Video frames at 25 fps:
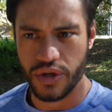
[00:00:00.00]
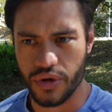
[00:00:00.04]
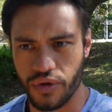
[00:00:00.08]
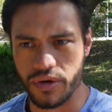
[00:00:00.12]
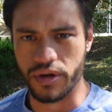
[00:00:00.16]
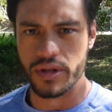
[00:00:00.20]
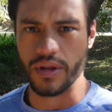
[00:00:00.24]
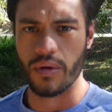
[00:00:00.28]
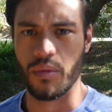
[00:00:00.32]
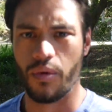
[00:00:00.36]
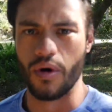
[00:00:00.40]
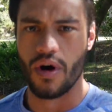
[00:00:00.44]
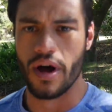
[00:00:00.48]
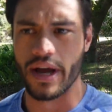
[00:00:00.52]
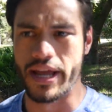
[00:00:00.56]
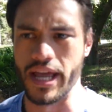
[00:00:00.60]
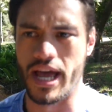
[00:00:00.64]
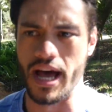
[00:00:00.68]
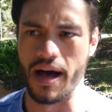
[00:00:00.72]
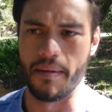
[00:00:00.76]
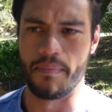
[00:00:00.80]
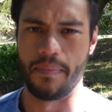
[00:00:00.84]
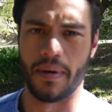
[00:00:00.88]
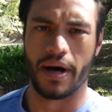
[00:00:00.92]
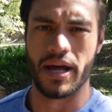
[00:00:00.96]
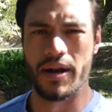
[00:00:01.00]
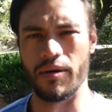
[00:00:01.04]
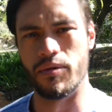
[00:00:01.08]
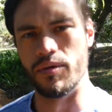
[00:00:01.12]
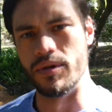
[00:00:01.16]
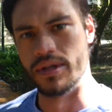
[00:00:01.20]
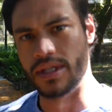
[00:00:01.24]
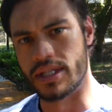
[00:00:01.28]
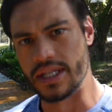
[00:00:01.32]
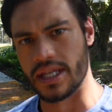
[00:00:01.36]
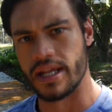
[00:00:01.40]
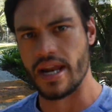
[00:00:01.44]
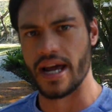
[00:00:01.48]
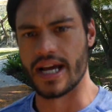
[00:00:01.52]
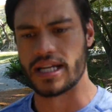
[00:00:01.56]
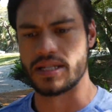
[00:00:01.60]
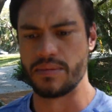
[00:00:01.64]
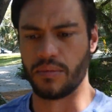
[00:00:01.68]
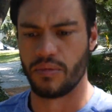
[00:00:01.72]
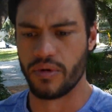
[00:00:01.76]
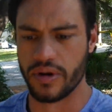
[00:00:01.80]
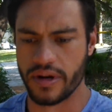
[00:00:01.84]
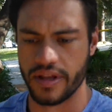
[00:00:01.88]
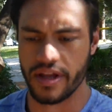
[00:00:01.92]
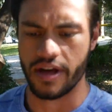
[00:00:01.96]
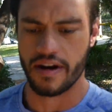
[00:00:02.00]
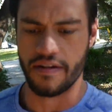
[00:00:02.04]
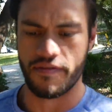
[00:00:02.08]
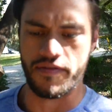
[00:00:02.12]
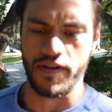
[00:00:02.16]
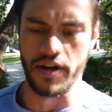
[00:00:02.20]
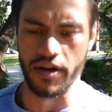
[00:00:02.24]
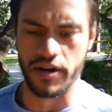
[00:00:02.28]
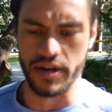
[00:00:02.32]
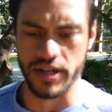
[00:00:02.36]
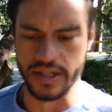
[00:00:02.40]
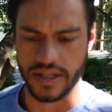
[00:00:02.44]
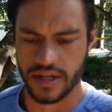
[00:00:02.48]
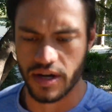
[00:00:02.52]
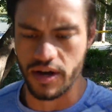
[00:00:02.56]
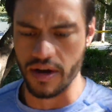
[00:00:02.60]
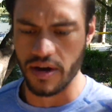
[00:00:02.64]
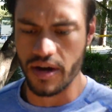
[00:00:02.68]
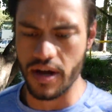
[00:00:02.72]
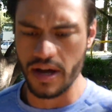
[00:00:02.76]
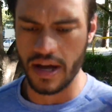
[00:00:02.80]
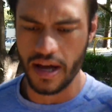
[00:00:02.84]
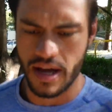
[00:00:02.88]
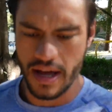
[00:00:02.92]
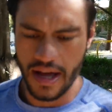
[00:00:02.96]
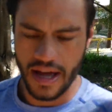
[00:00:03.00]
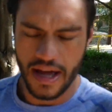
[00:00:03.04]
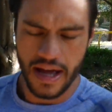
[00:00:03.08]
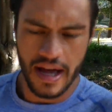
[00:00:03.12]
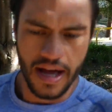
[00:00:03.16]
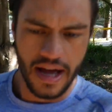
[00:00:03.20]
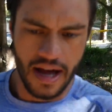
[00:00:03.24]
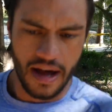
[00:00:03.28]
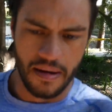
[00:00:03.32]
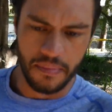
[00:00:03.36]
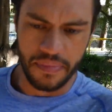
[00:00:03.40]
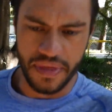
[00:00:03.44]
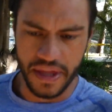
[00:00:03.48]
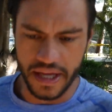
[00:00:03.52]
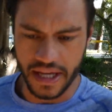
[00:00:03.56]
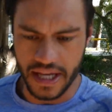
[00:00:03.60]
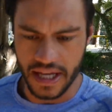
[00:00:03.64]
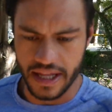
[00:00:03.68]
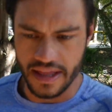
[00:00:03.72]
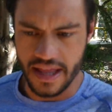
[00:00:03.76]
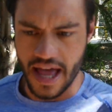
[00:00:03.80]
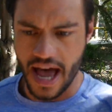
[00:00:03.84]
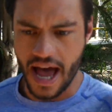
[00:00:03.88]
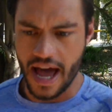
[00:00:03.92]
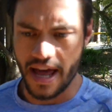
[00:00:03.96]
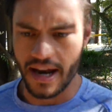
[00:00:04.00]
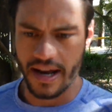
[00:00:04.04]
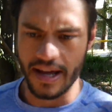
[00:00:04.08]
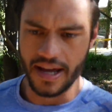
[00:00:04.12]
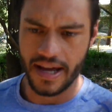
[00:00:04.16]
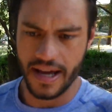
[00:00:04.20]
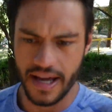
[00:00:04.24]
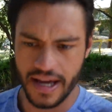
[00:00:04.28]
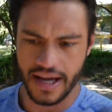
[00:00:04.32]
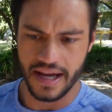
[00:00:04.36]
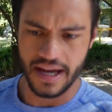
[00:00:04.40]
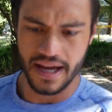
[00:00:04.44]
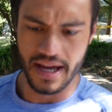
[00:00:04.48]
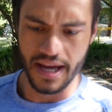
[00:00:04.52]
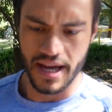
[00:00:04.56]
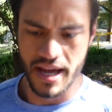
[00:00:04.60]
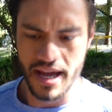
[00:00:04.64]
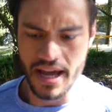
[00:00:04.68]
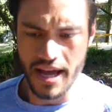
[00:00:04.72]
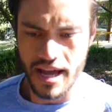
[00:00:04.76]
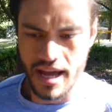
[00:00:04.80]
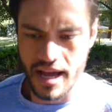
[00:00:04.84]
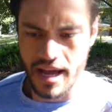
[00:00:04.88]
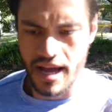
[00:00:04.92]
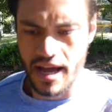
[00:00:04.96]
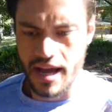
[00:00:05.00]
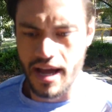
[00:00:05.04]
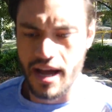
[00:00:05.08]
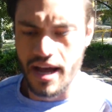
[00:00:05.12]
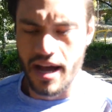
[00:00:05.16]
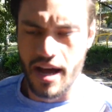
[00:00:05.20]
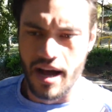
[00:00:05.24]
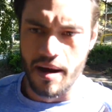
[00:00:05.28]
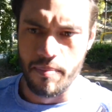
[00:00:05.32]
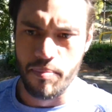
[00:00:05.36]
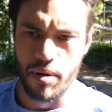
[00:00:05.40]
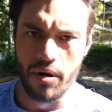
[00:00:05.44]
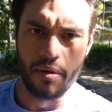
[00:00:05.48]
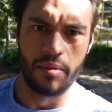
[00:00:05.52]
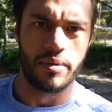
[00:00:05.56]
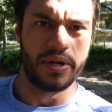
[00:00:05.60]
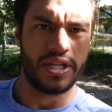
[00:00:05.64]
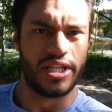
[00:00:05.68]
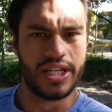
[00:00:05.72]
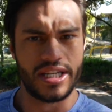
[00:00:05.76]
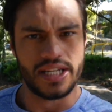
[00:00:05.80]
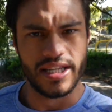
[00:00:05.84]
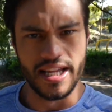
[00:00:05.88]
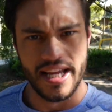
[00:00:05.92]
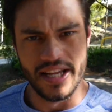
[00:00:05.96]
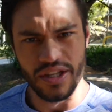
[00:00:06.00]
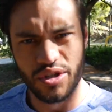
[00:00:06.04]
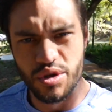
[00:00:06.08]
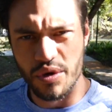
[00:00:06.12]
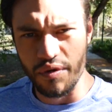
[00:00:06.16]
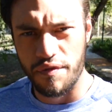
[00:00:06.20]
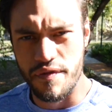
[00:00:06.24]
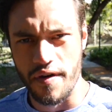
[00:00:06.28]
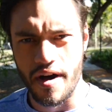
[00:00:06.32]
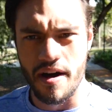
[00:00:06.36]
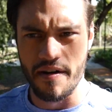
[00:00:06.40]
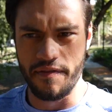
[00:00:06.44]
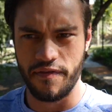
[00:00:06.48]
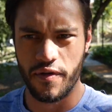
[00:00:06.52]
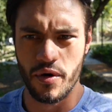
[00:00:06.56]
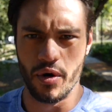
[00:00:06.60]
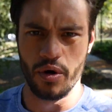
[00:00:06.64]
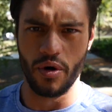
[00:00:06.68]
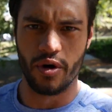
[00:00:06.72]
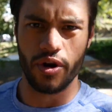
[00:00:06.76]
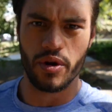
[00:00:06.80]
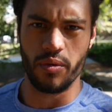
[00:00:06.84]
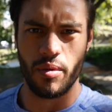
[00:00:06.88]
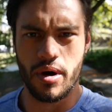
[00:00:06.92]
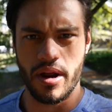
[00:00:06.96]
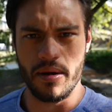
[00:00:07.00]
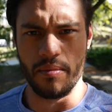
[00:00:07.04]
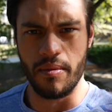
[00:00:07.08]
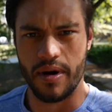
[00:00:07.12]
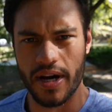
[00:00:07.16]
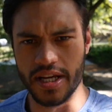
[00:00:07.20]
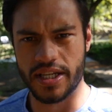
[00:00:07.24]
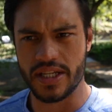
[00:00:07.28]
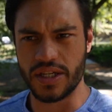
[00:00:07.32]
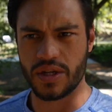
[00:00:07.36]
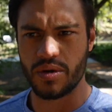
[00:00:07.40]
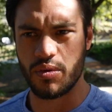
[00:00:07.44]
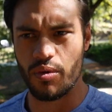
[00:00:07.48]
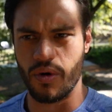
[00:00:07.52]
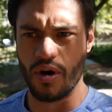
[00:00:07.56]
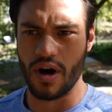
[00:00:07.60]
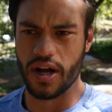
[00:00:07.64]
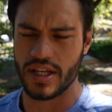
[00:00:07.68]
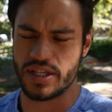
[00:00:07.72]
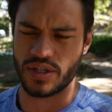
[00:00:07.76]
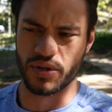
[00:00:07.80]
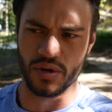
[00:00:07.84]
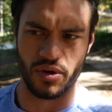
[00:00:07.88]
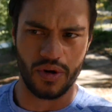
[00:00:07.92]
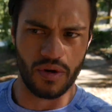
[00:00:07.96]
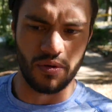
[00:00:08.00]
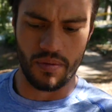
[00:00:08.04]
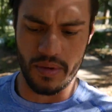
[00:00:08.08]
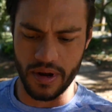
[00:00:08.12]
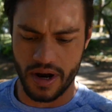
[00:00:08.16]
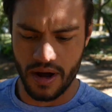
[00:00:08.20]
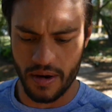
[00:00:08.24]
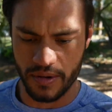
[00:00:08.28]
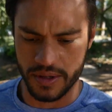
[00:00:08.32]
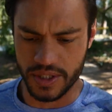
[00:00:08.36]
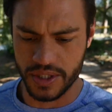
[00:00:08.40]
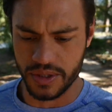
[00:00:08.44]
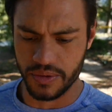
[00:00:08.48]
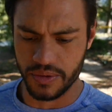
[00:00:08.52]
during the workout, but it was the next morning that I felt it. So I'm thinking that I probably just went far forward in one of my squats, or when I was